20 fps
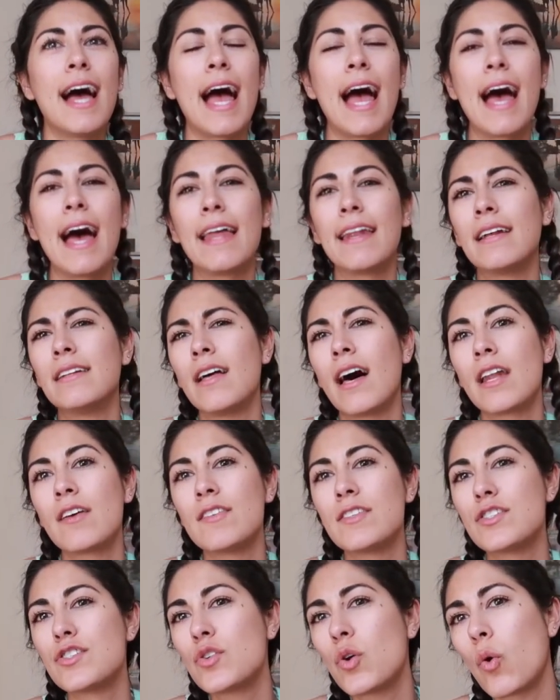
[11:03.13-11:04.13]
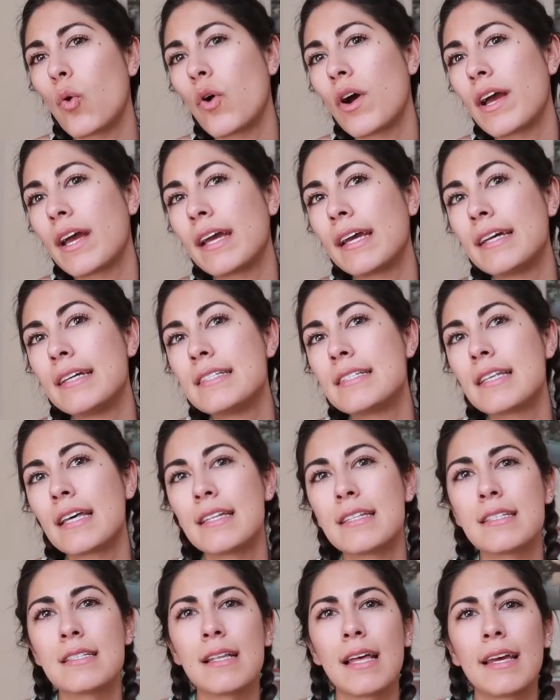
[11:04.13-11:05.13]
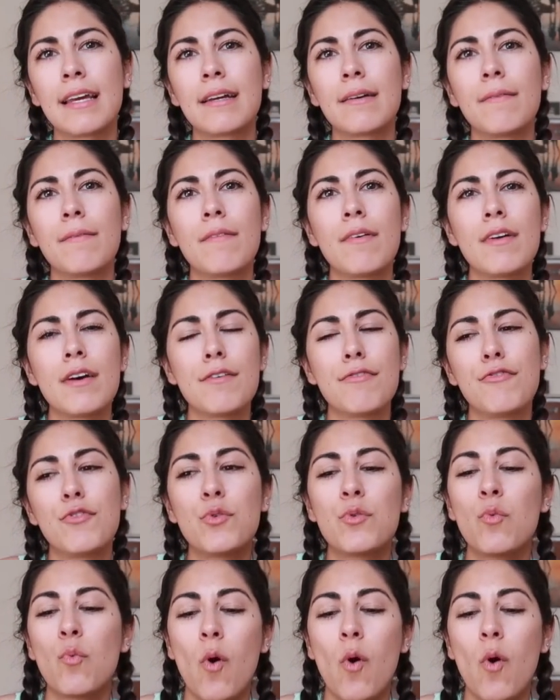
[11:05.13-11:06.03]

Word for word: and a lot of his toys and like a food